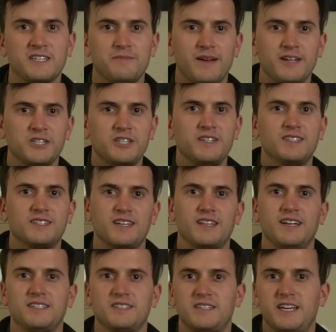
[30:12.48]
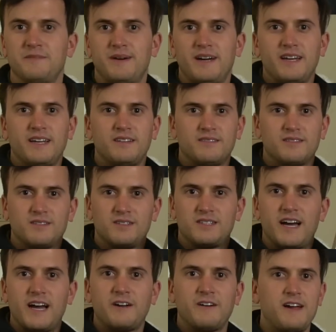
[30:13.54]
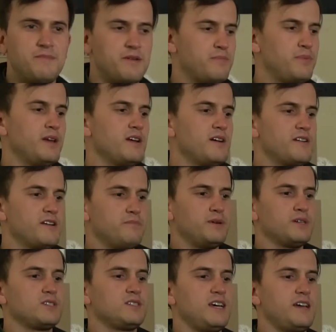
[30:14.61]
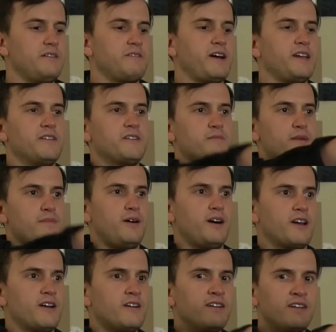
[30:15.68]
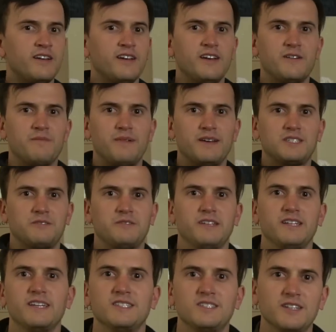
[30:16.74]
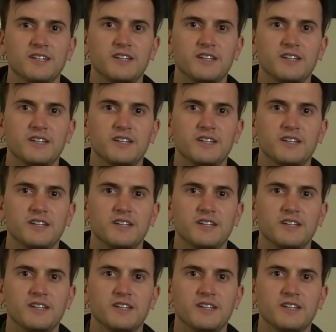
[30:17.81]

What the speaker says: to mention is I like to take my diagram and put it on a book stand right under my monitor. Makes it really easy to